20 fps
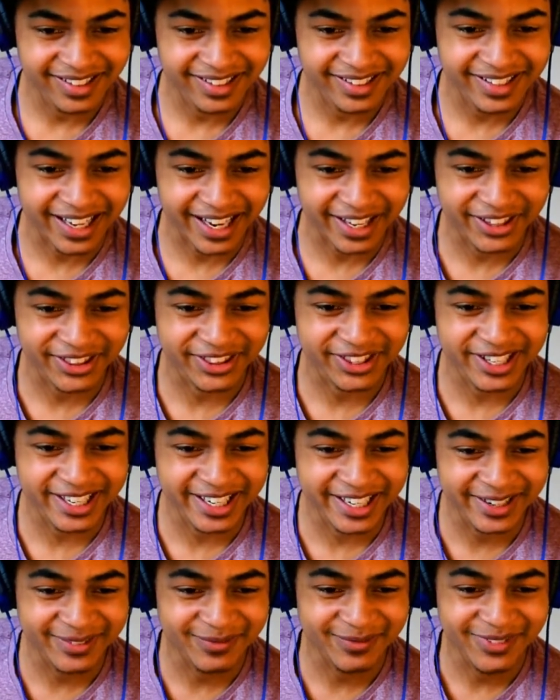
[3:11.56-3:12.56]
That
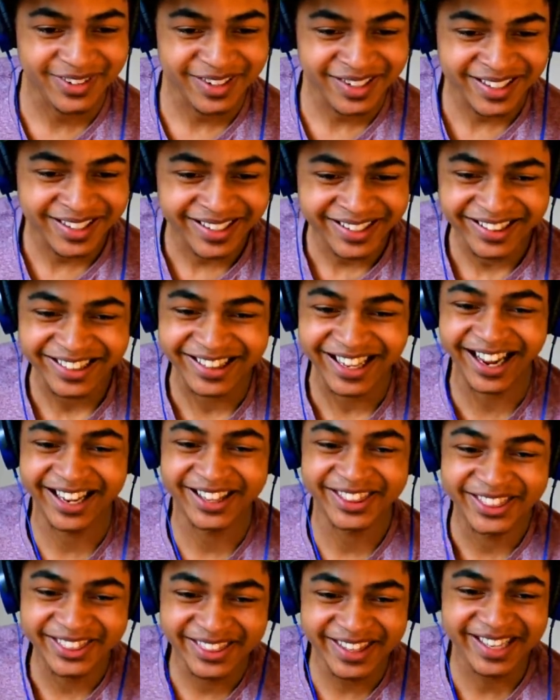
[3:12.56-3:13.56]
theme. That
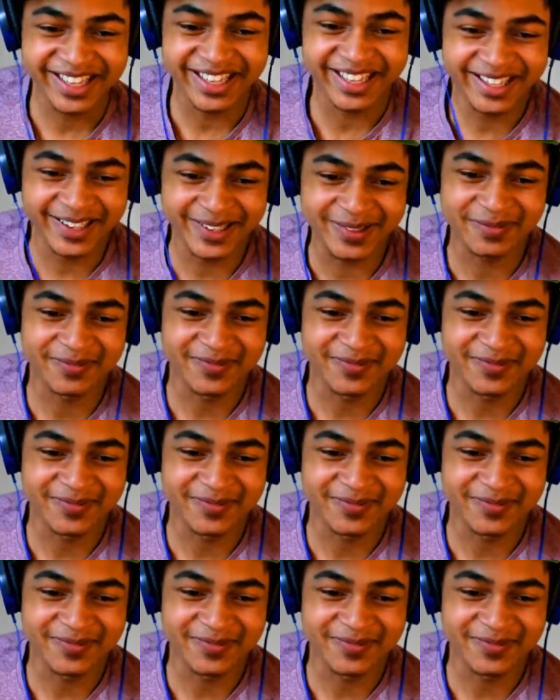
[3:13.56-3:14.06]
theme.